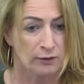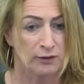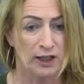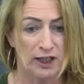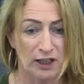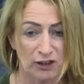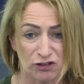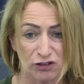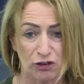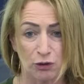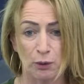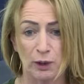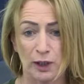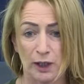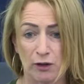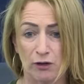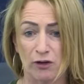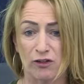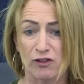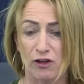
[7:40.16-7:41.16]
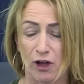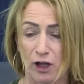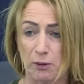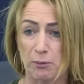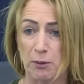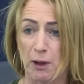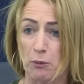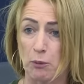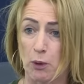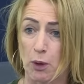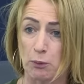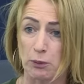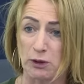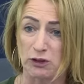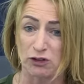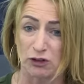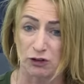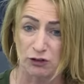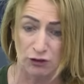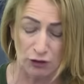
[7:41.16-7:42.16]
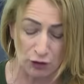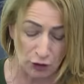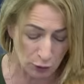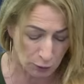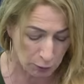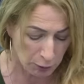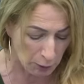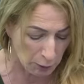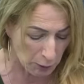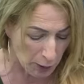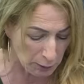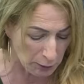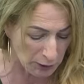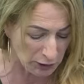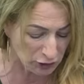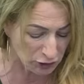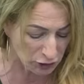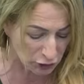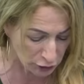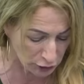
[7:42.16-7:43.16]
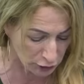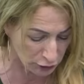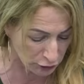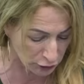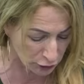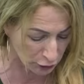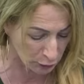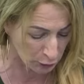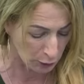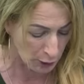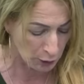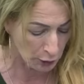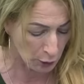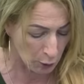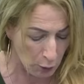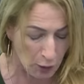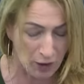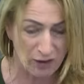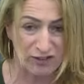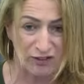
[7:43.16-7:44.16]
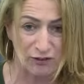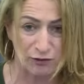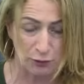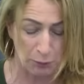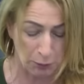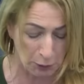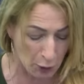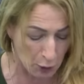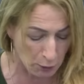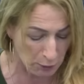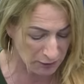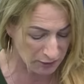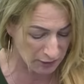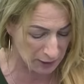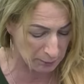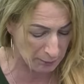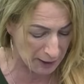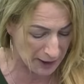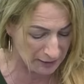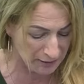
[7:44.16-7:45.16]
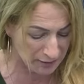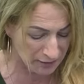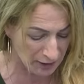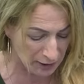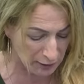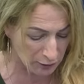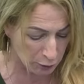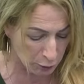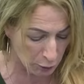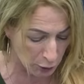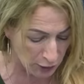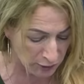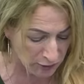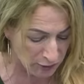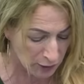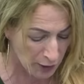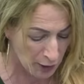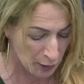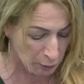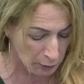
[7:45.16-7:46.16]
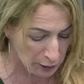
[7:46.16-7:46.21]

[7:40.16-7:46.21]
The issue here is not about what we should do, but what we shouldn't do. Coercive diplomacy makes things worse.